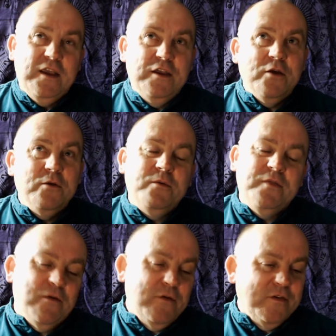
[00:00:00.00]

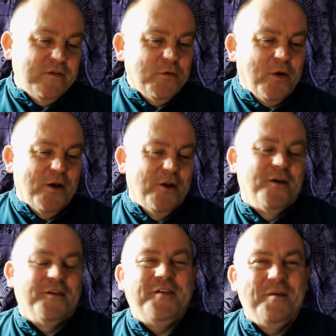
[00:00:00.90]
there is quite a
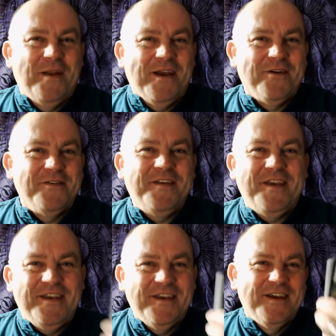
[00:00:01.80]
lot of
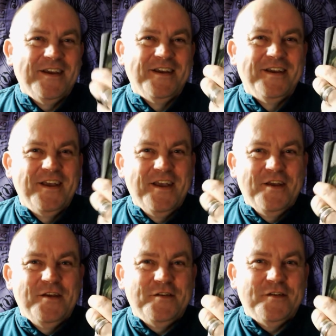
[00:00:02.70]
similarity
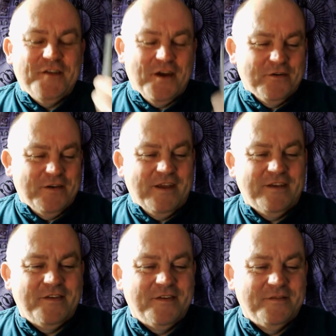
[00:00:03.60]
to tarot
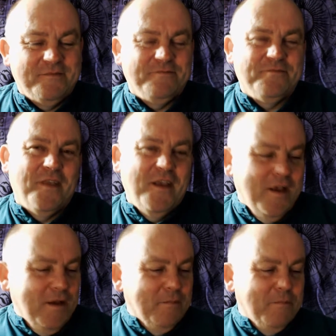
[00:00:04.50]
decks,
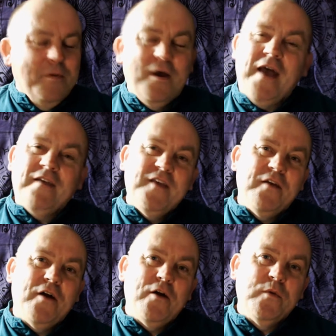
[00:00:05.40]
but as
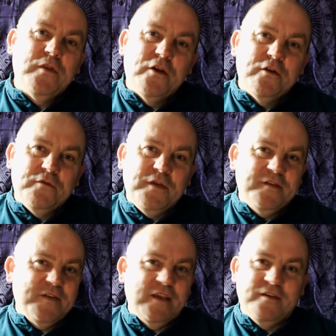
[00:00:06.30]
there are with a lot of
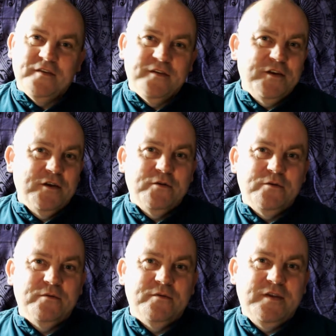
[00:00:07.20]
these things,
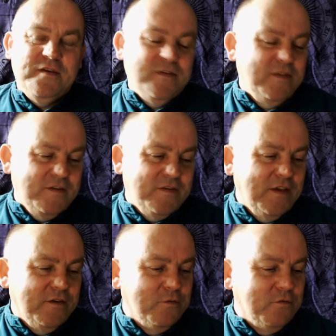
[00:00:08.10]
these
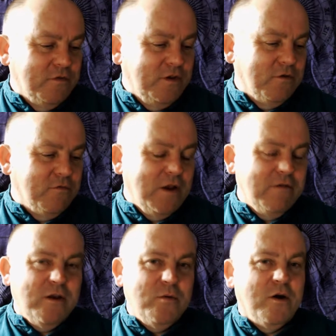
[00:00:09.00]
things really,
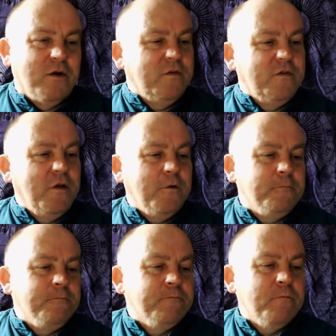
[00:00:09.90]
really work. So
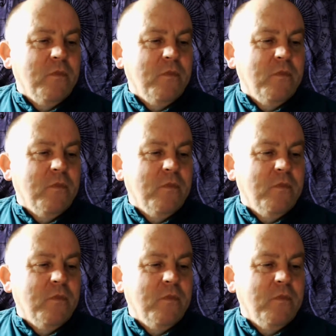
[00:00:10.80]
